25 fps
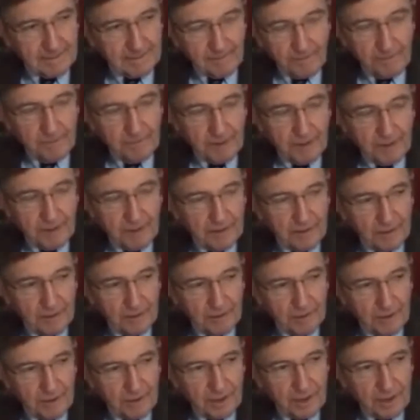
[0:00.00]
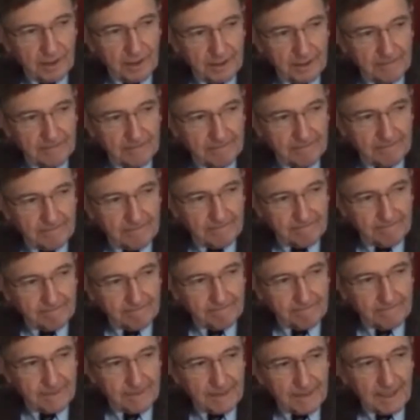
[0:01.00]
for me, is unique.
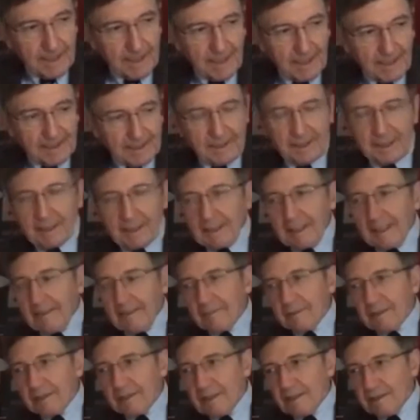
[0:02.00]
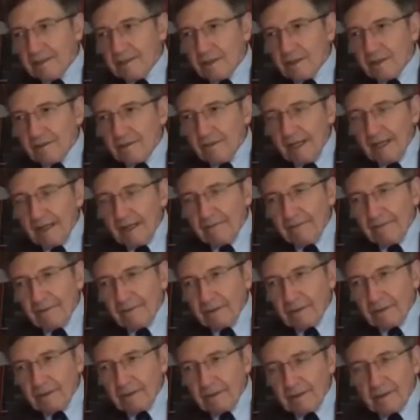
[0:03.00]
It has that combination of
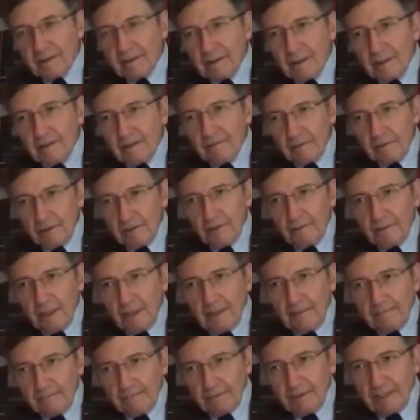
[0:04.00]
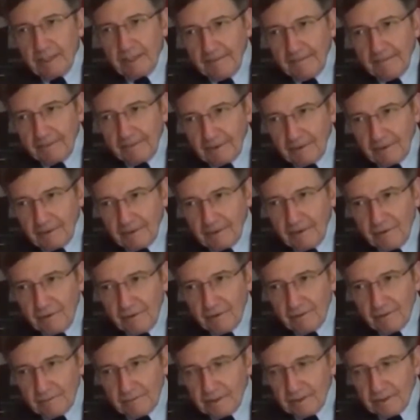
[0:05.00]
Africa, which I play African
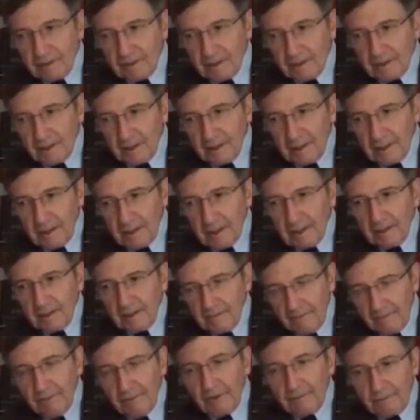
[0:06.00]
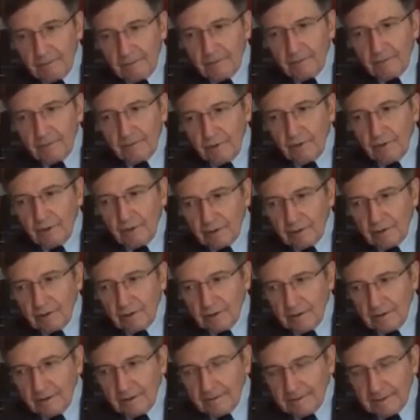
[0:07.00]
drums, and from New York,
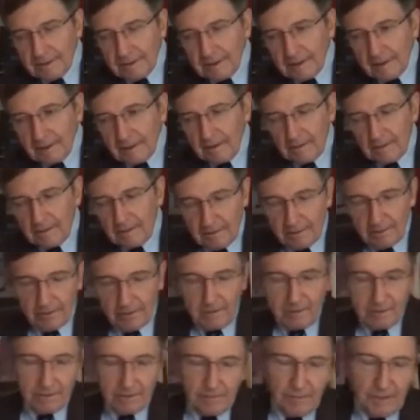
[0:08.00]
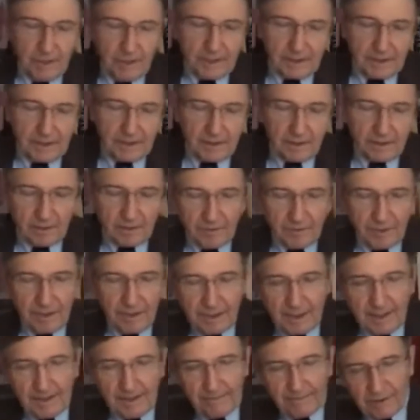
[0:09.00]
met a
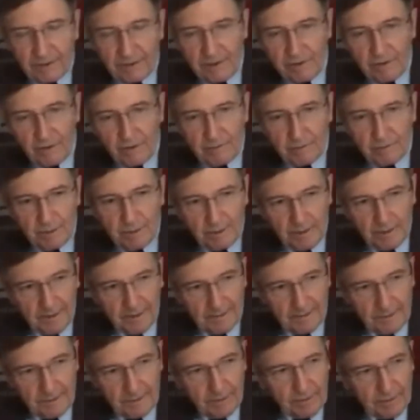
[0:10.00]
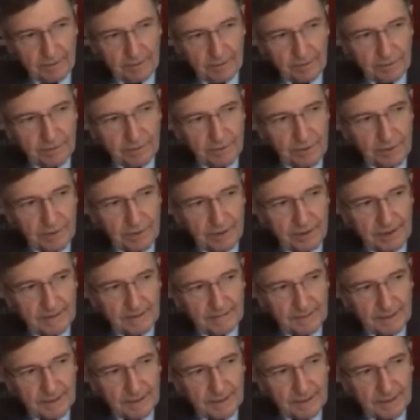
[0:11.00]
great African drummer, Olatunji.